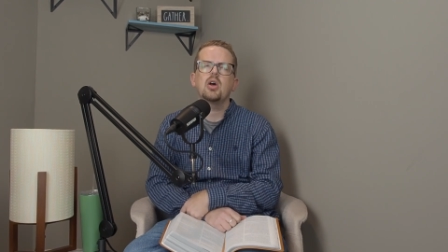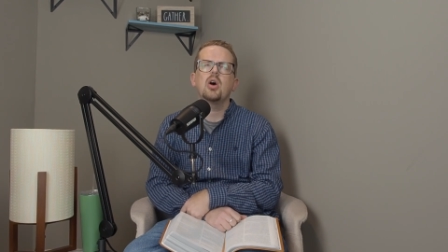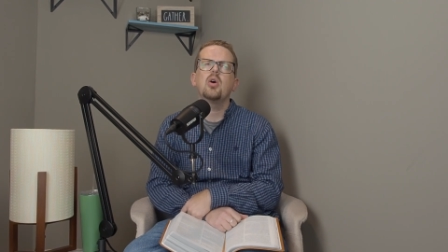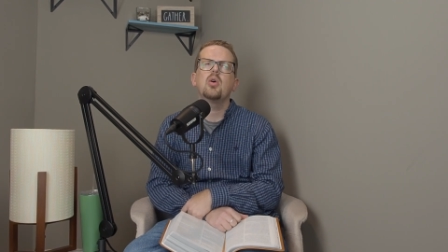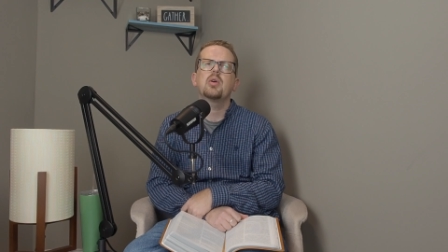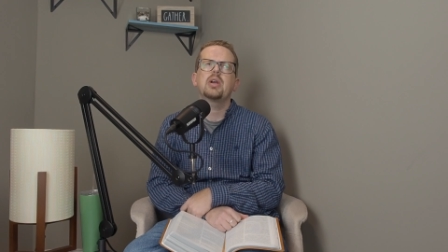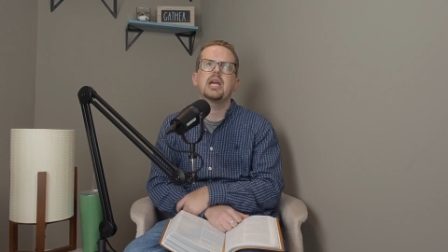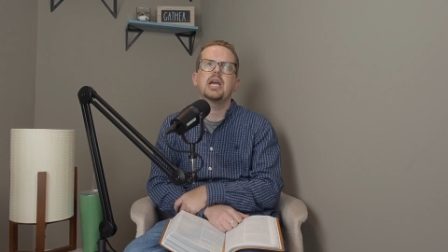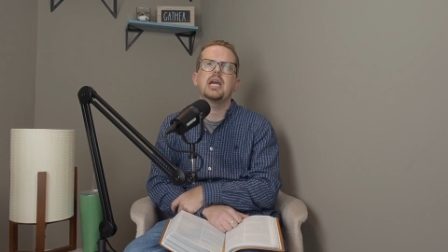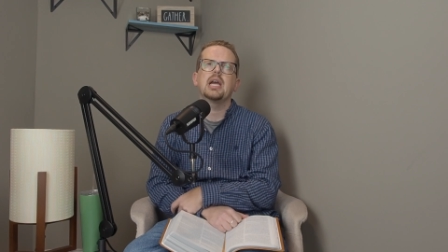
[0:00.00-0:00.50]

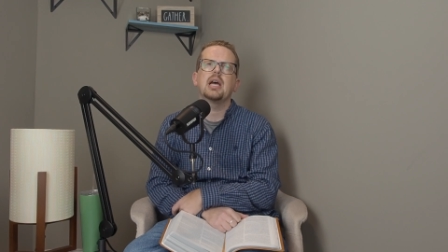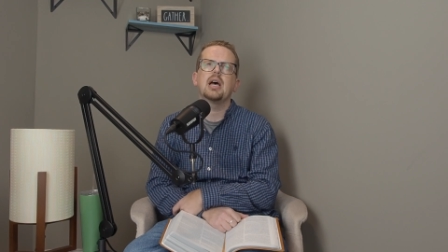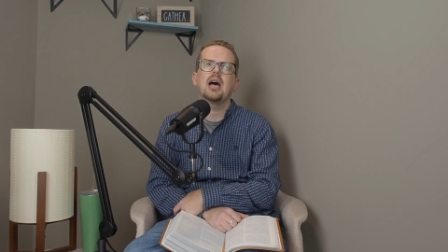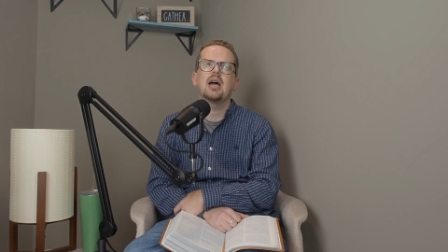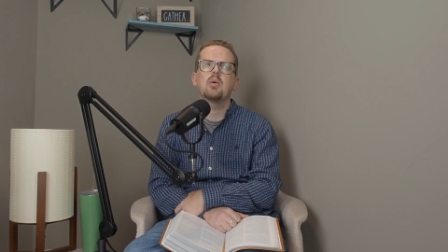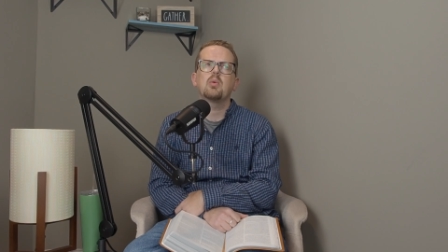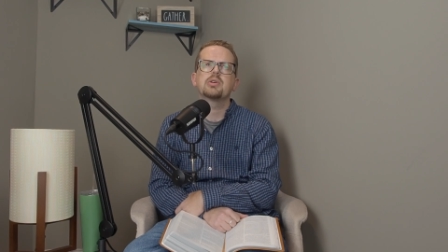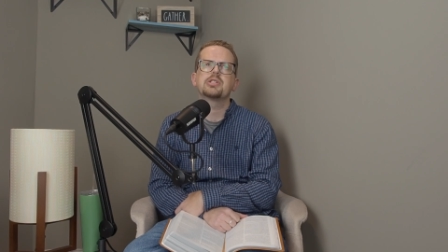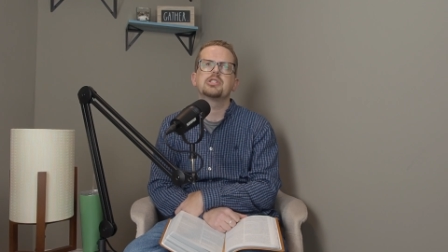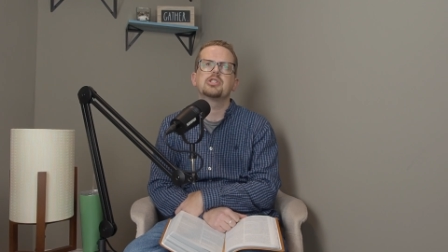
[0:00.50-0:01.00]
okay, I
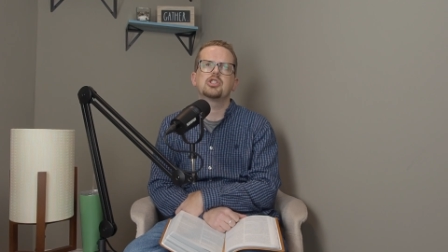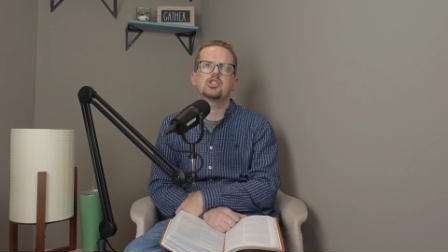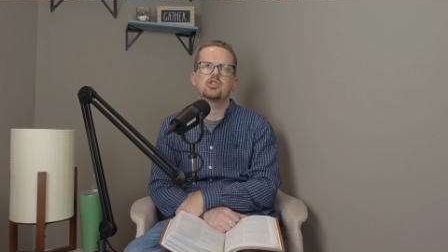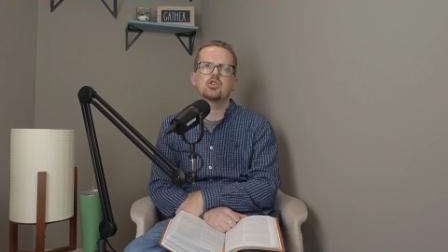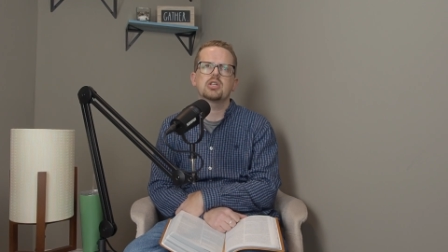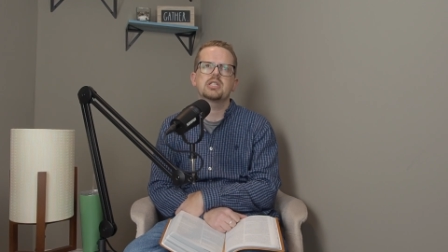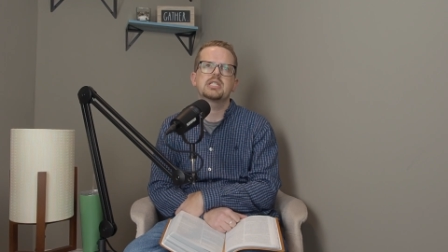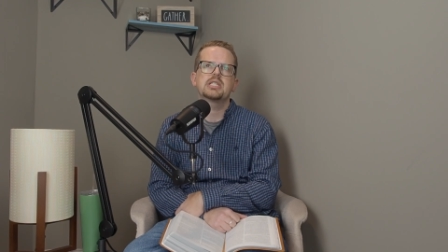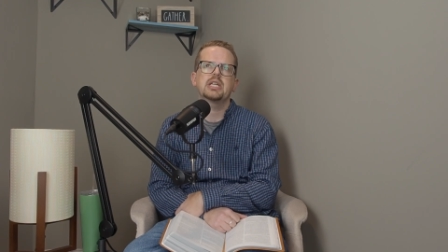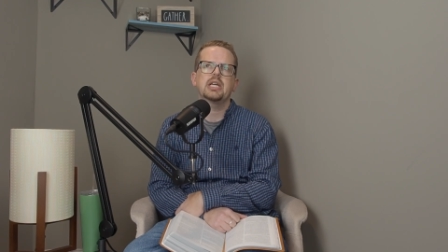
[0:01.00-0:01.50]
wasn't
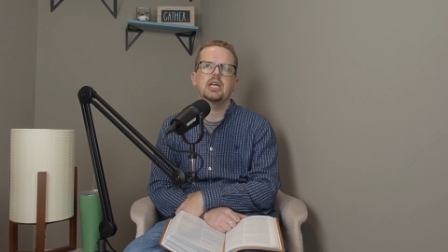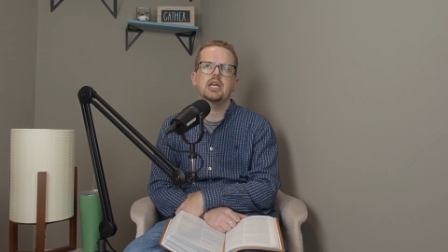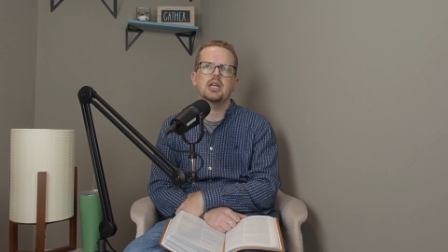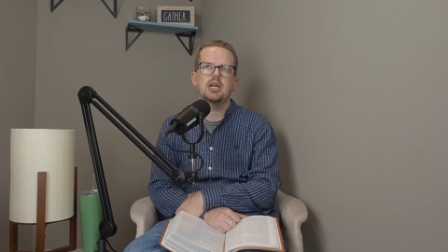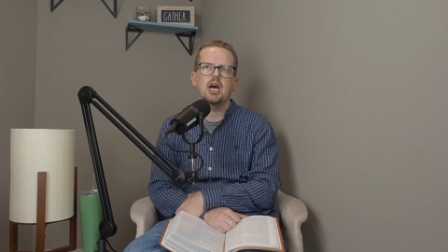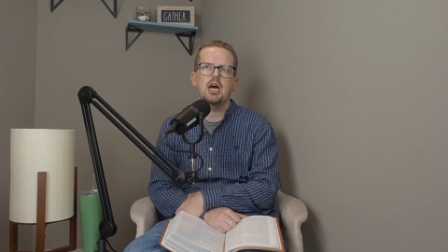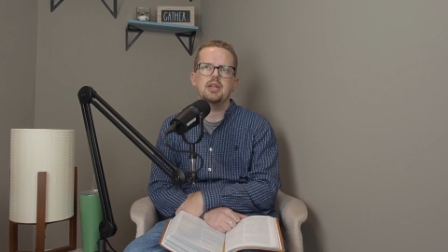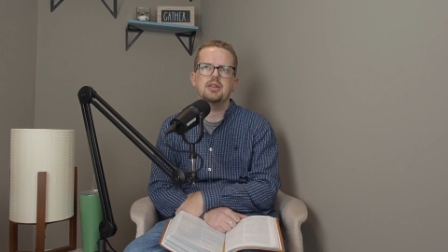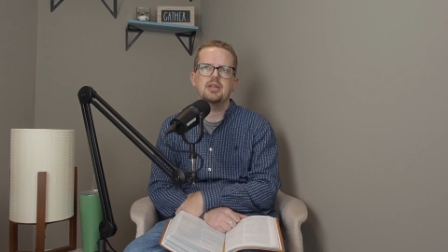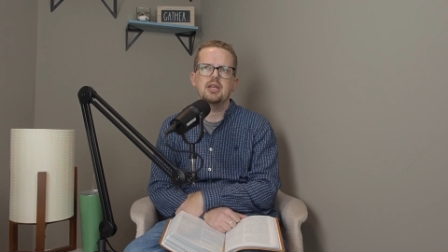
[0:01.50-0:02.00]
trusting in
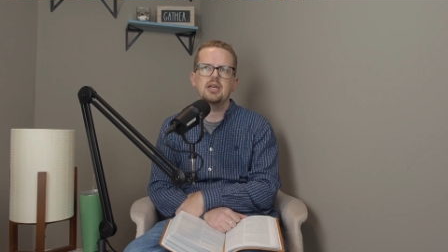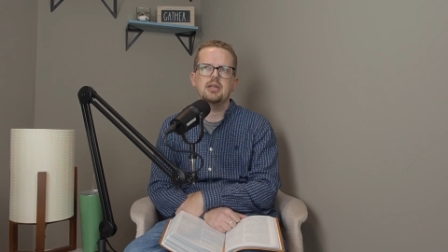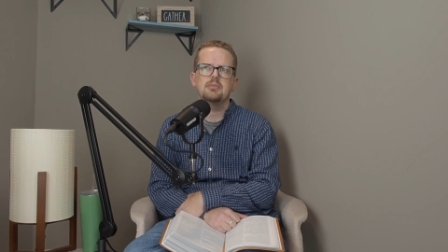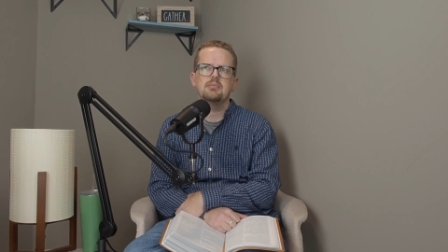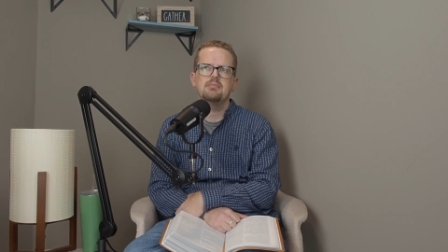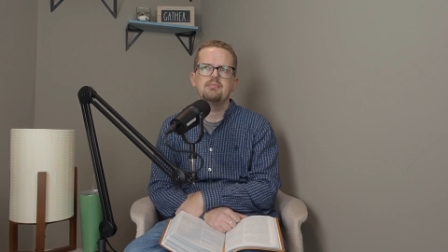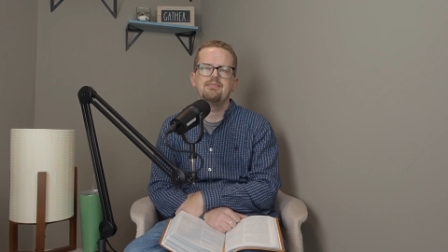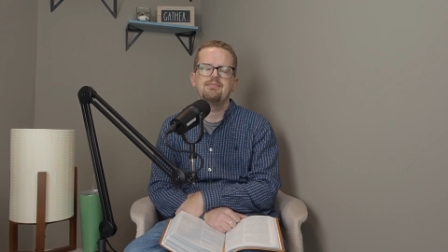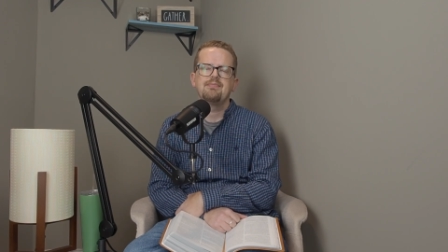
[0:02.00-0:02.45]
God then.